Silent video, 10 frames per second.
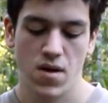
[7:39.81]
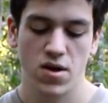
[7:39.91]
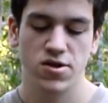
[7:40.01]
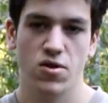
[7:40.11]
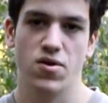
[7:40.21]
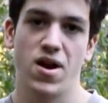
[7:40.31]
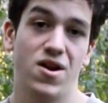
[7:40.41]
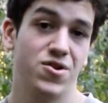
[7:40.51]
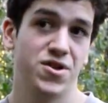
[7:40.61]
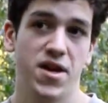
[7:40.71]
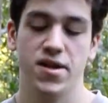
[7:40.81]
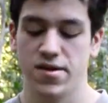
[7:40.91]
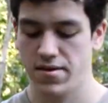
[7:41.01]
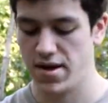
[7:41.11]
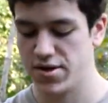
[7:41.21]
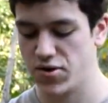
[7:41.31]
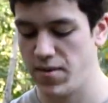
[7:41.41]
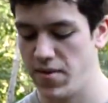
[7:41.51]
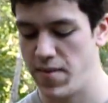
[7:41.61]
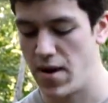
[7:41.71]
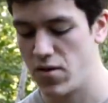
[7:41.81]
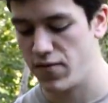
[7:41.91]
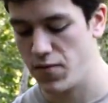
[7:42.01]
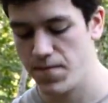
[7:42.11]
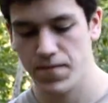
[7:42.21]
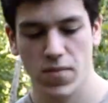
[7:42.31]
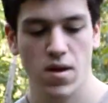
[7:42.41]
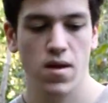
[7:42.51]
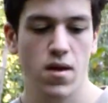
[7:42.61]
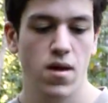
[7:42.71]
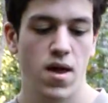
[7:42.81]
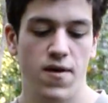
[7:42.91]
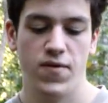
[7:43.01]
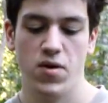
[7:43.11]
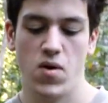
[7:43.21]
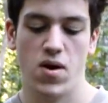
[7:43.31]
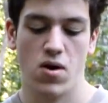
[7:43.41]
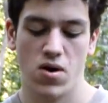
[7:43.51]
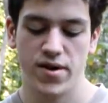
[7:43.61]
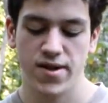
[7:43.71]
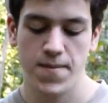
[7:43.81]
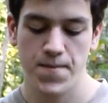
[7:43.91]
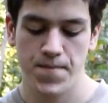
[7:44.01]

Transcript: Solar energy is extremely powerful if you know how to harness it.